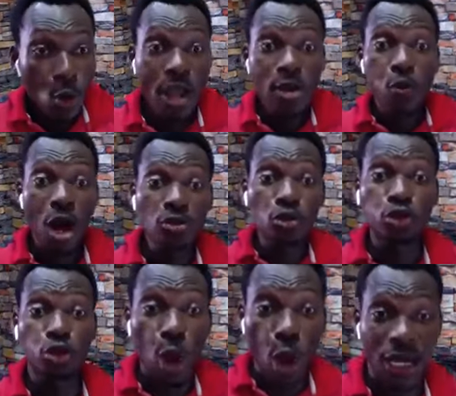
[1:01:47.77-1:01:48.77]
When you want to
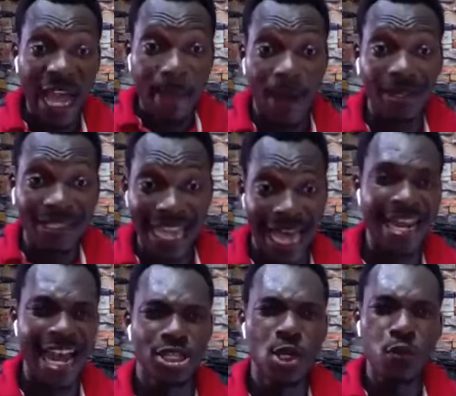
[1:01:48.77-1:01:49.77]
talk about
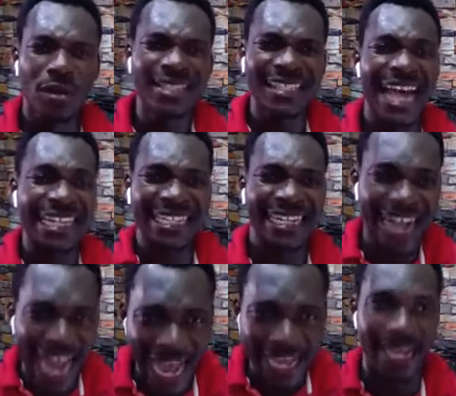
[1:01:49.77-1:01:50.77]
Ghana, you will start
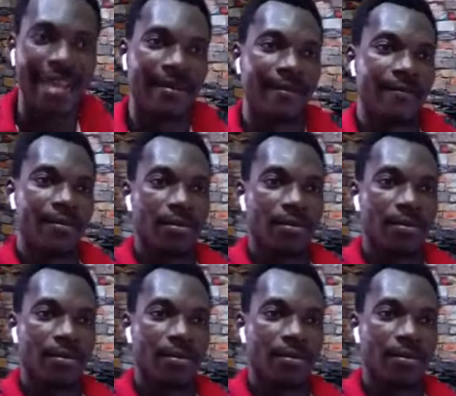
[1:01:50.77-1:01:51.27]
crying.